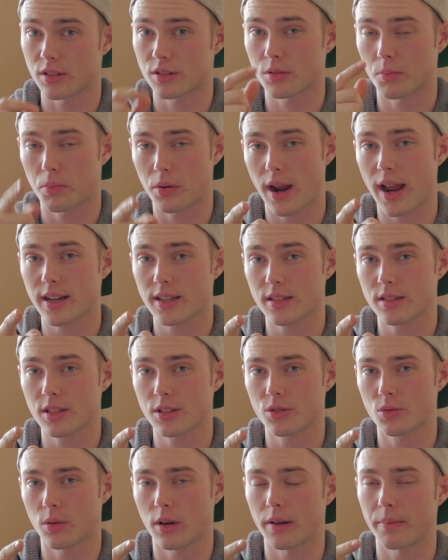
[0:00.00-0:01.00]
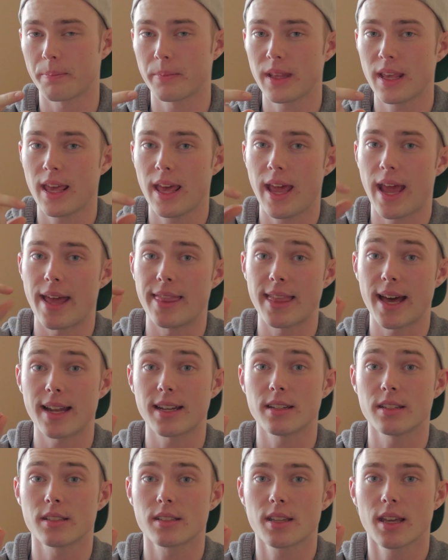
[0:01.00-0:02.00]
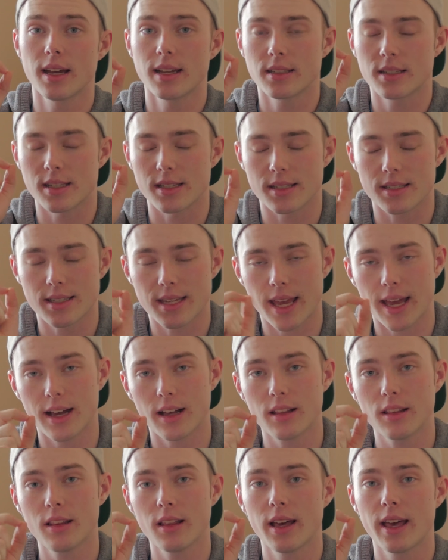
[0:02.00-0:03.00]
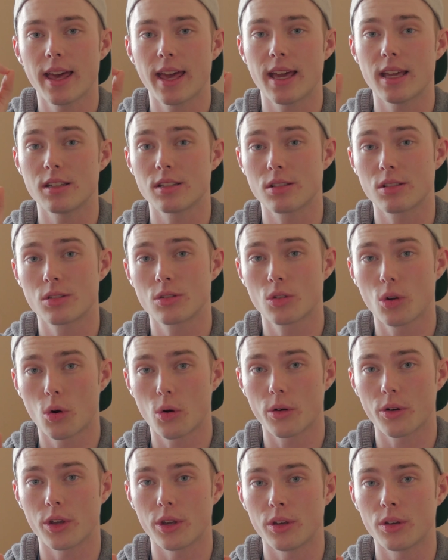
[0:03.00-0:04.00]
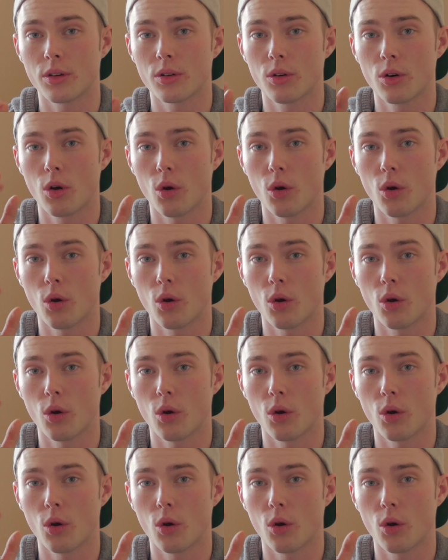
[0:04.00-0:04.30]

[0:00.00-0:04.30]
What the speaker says: So practice this one, and that is to tell a story